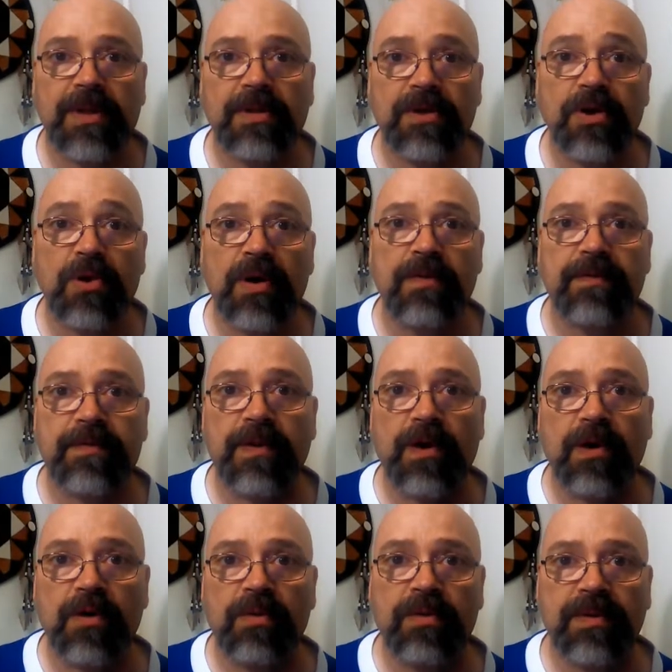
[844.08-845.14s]

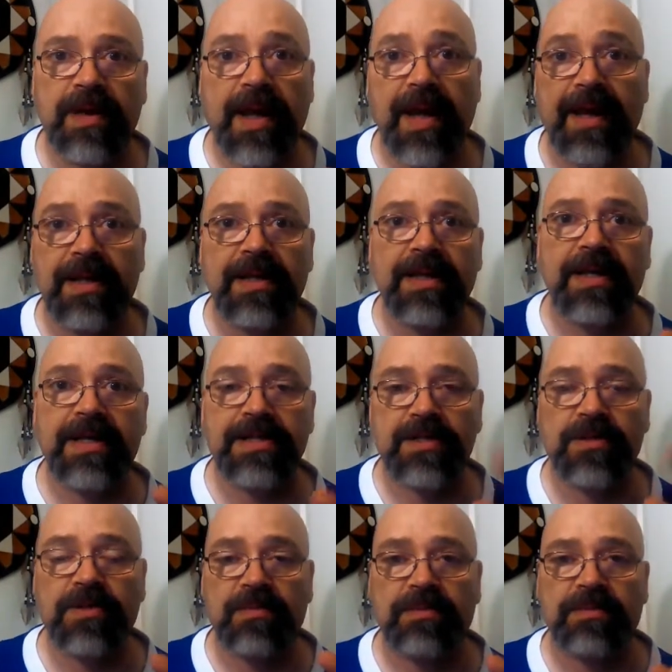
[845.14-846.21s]
UFO and aliens.
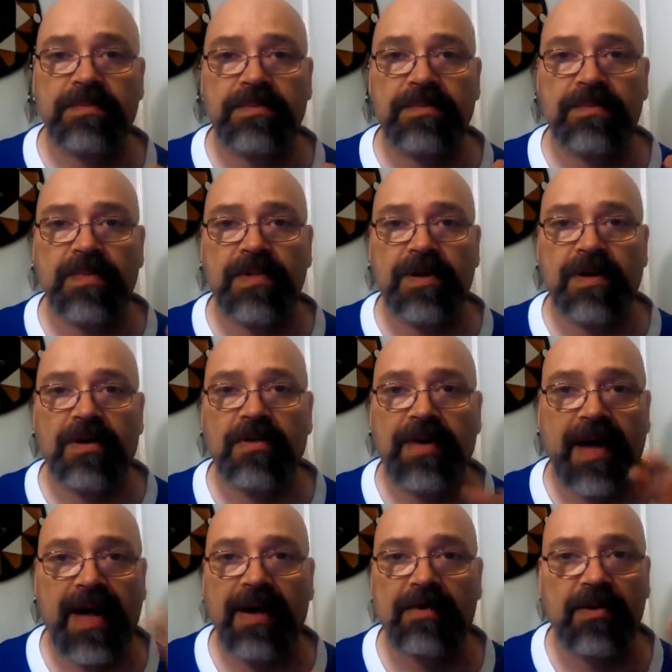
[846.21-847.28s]
So,
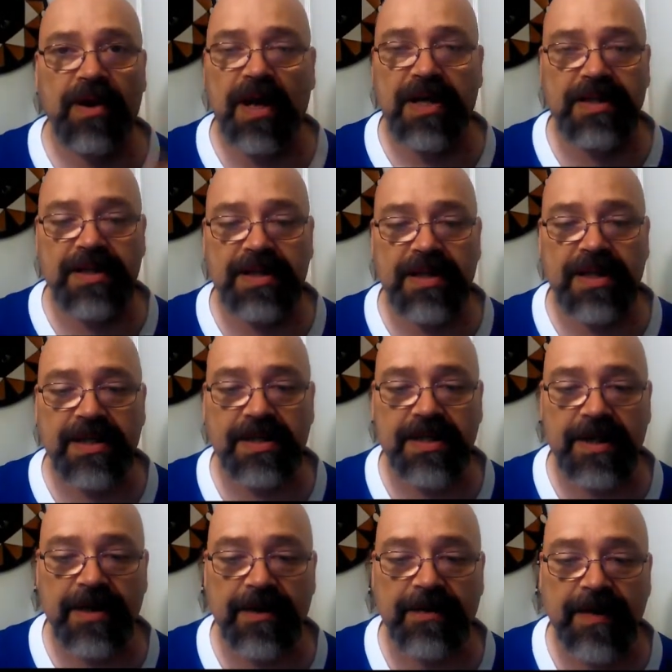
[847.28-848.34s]
they have all kinds of things
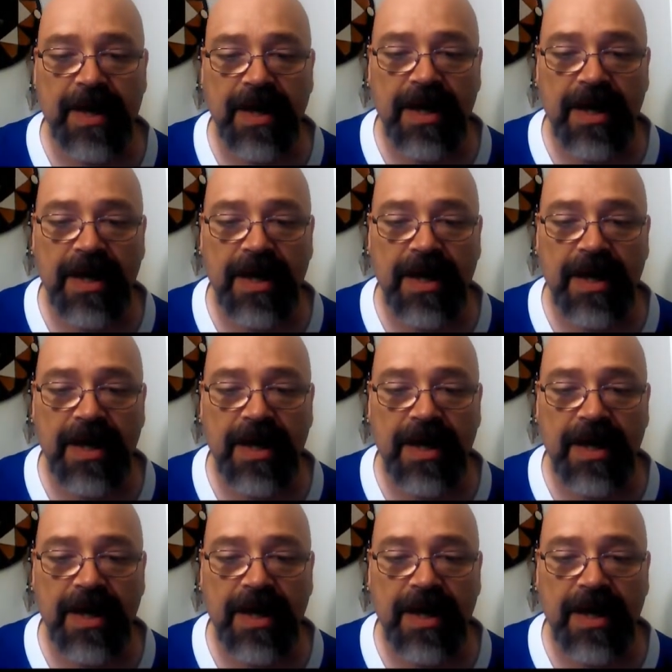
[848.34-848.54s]
there.